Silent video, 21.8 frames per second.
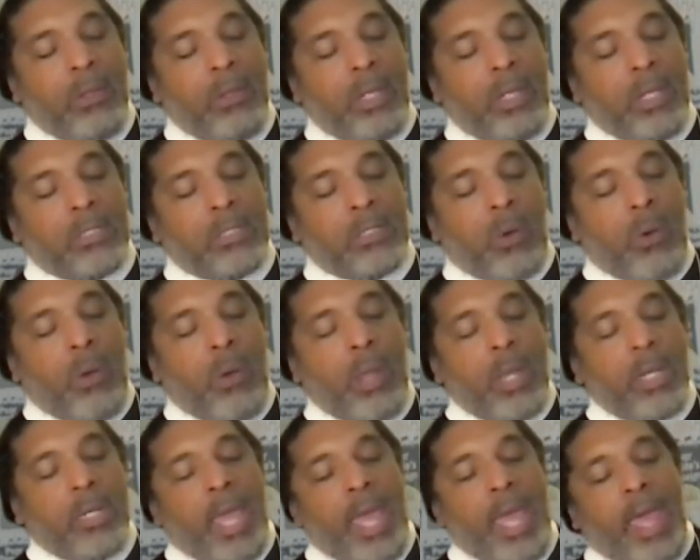is
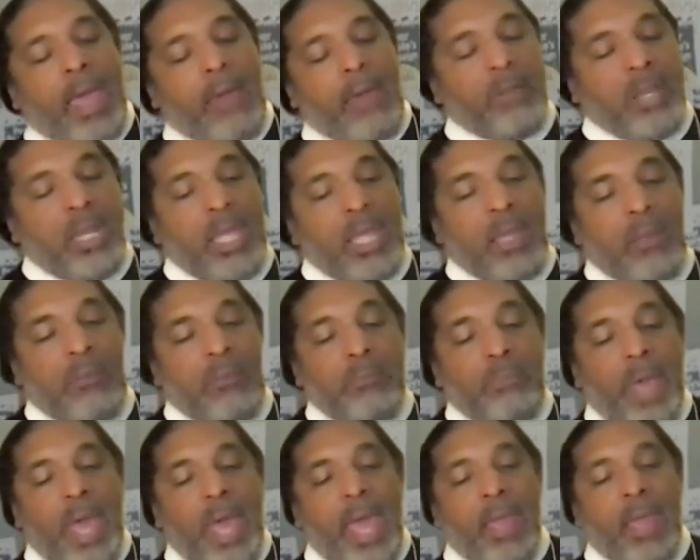going to have an
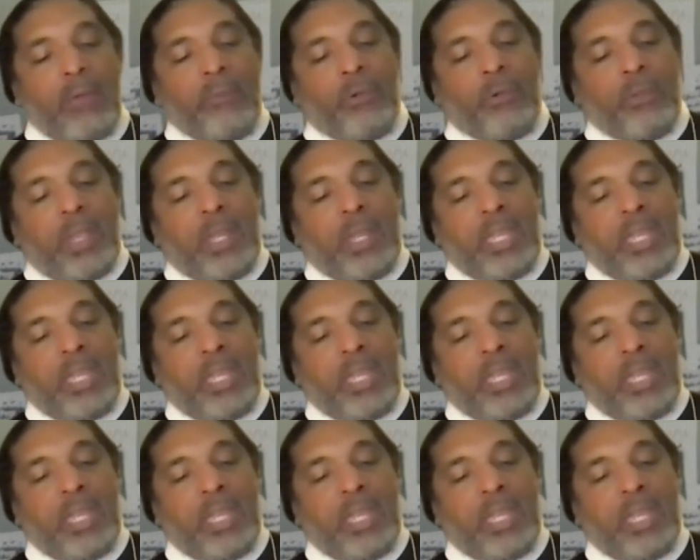impact for the